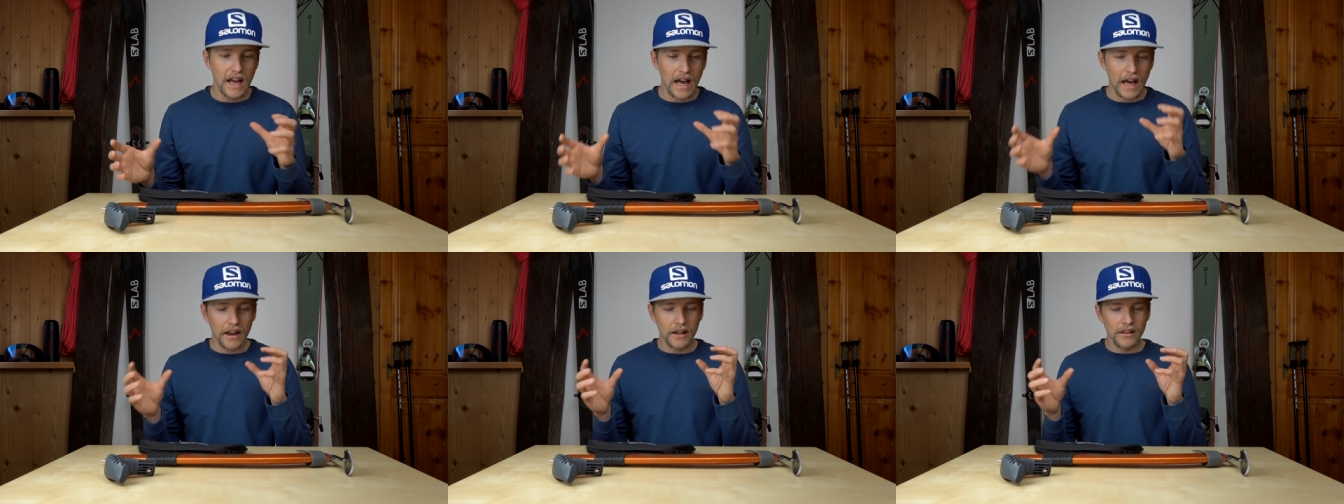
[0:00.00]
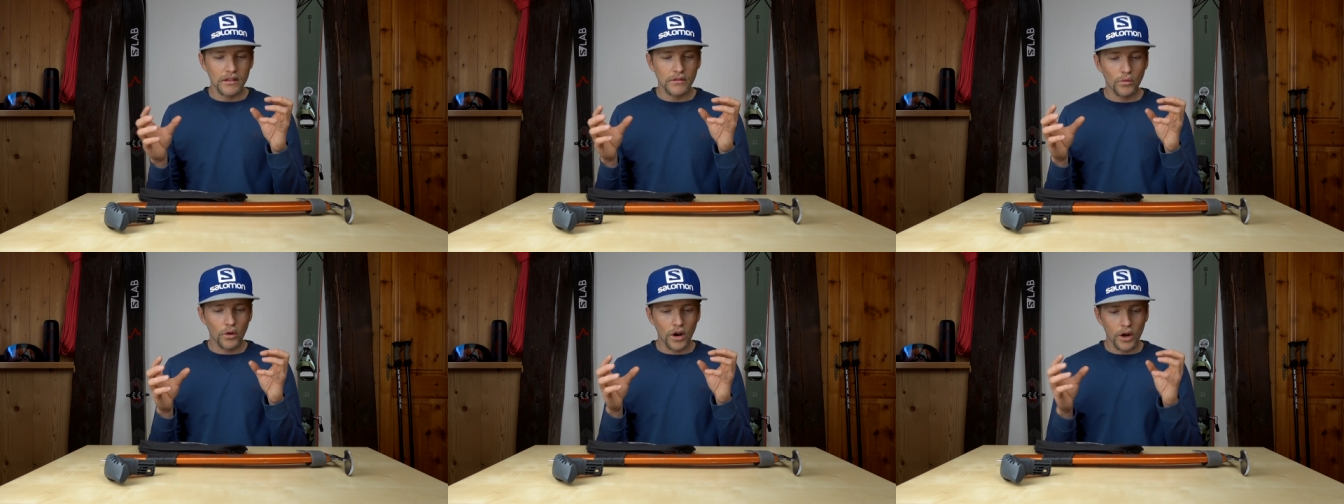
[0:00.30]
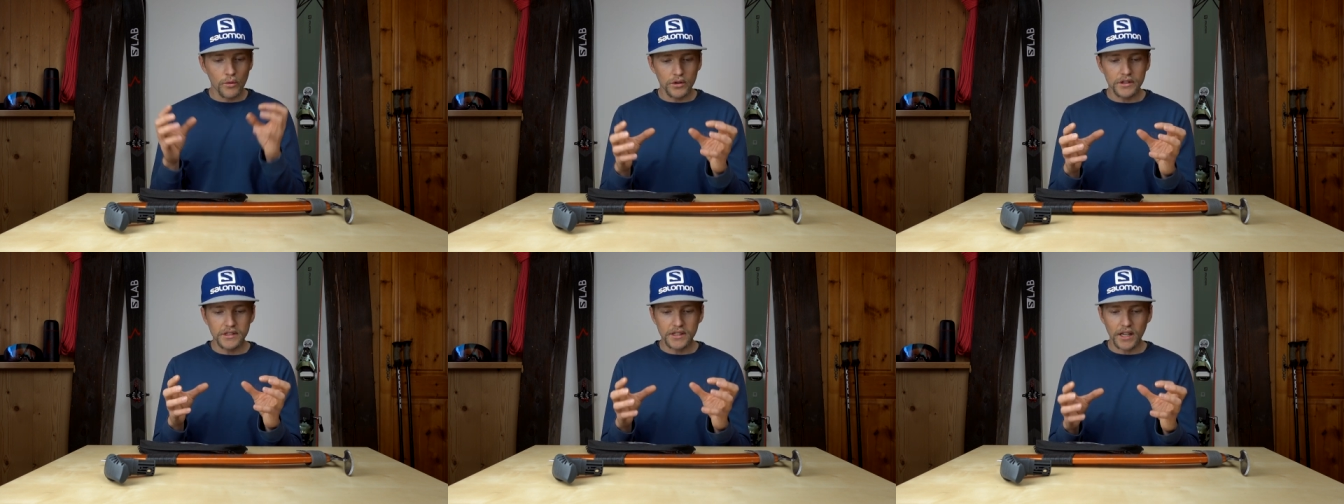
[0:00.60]
and I, what i
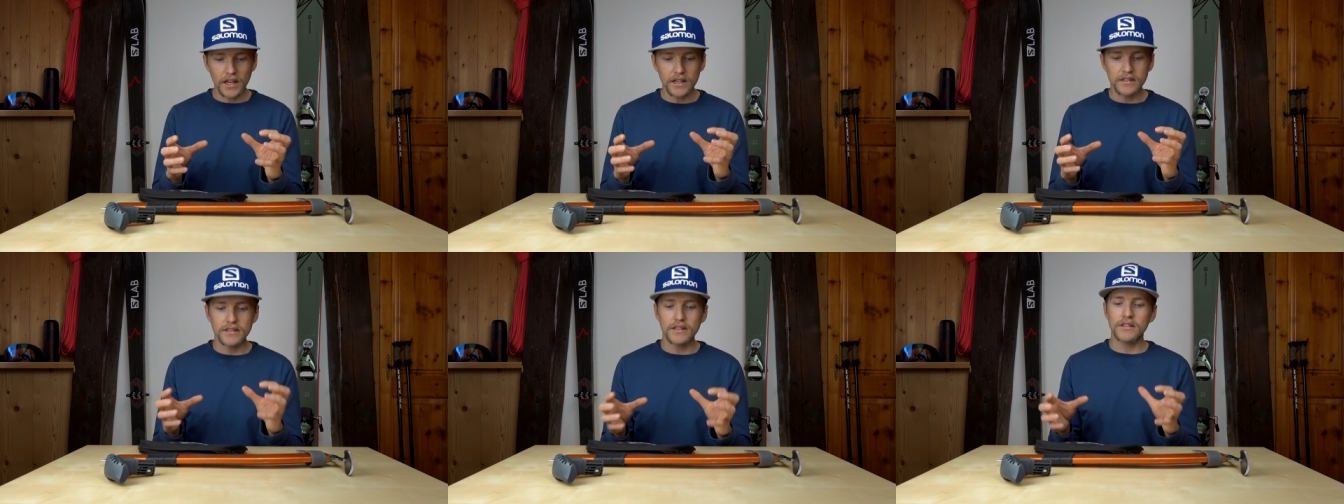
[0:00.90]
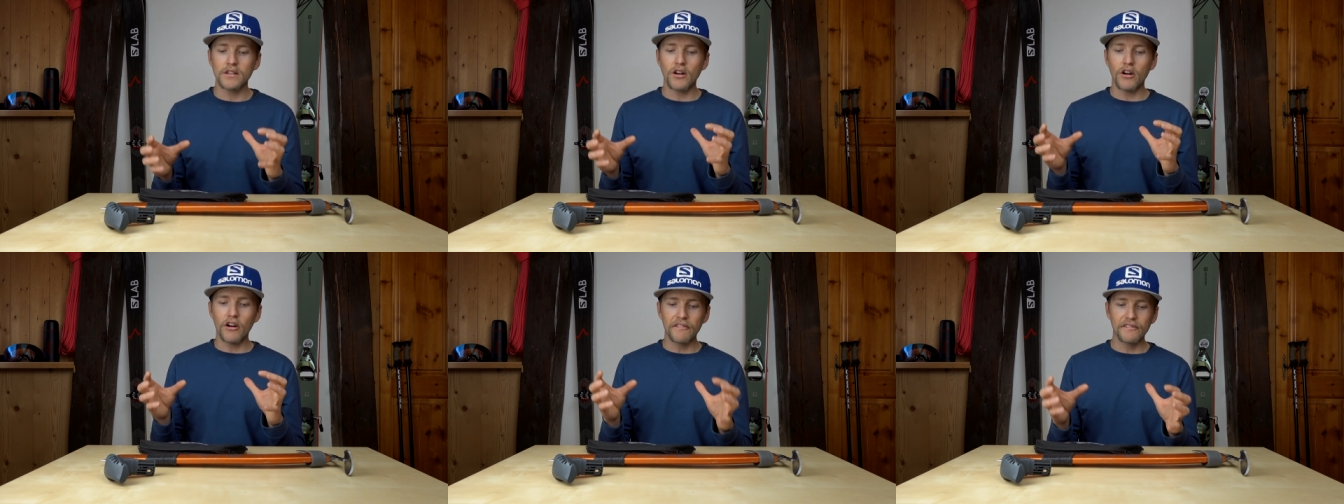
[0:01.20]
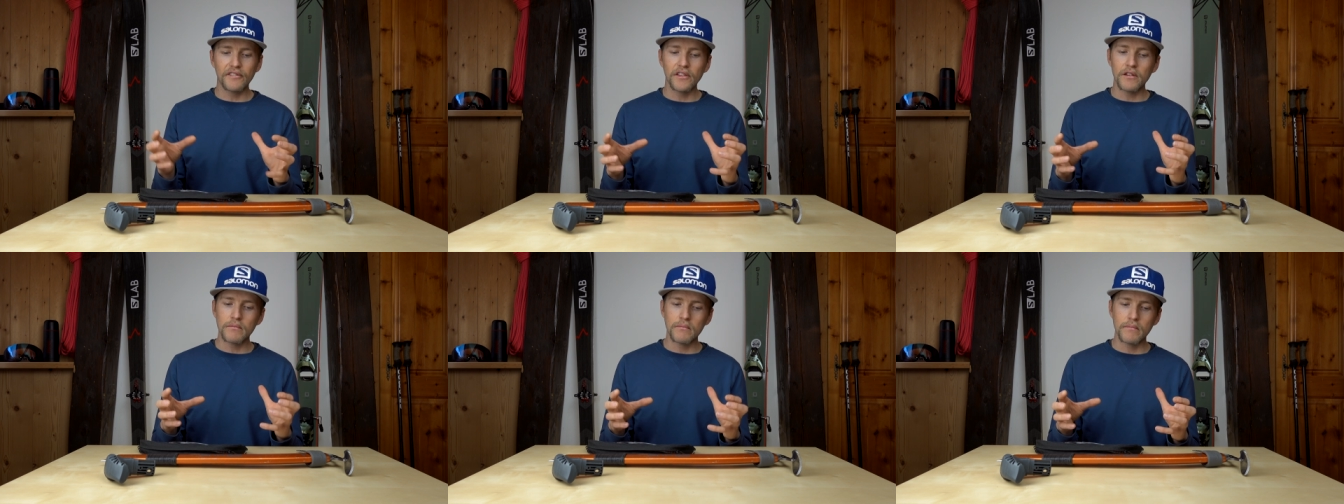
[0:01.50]
would say is it
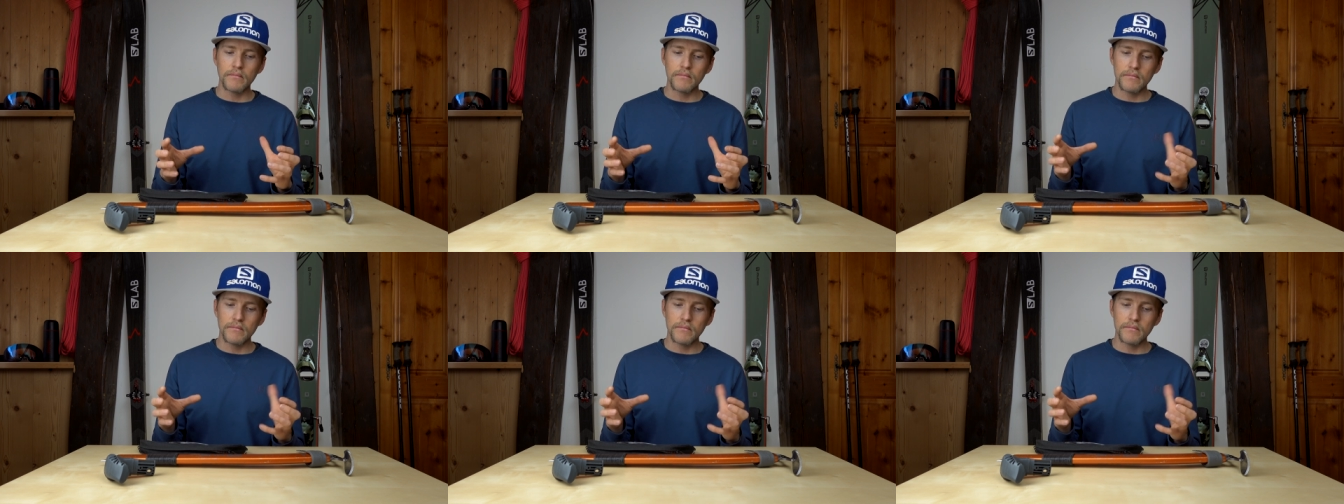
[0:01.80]
often